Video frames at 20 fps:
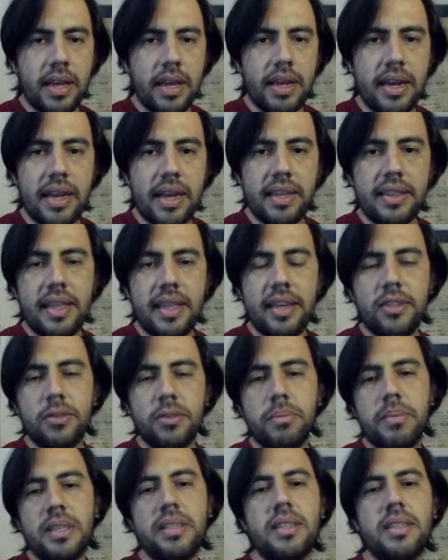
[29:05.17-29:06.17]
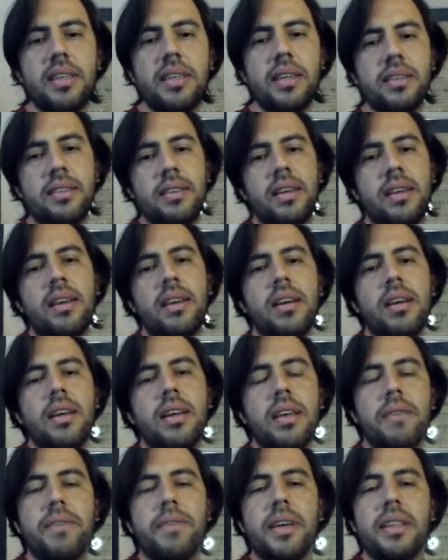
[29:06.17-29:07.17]
knight takes on b6.
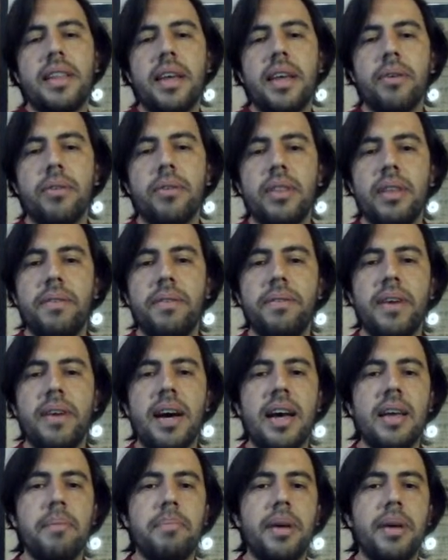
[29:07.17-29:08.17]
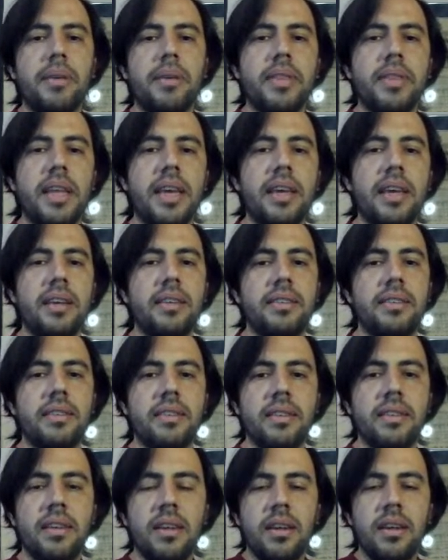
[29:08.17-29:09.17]
If I take on d5, pawn takes.
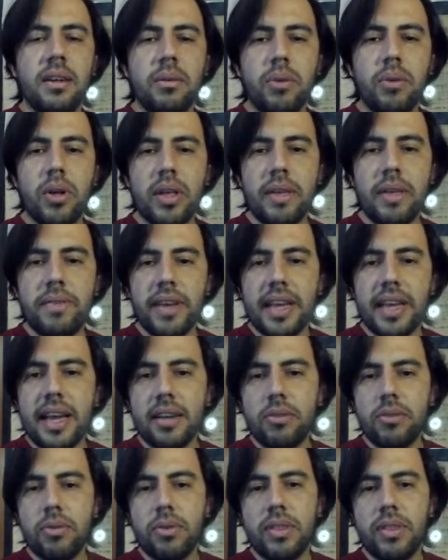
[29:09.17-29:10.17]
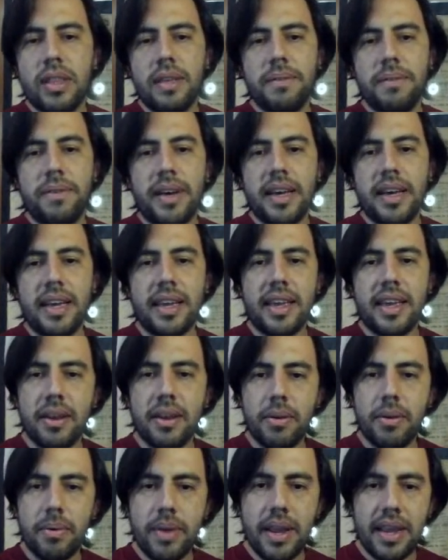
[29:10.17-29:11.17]
Well, if I capture on d5, I can
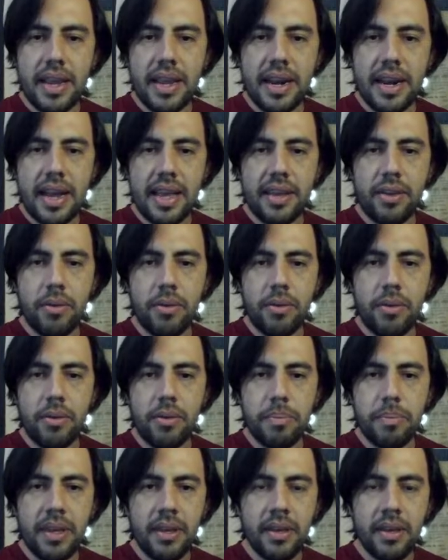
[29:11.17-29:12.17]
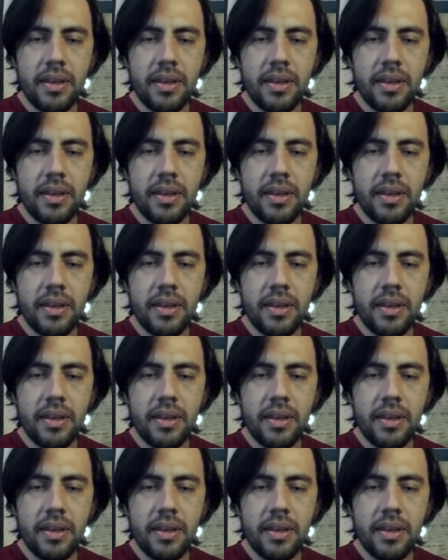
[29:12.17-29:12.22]
create an IQP.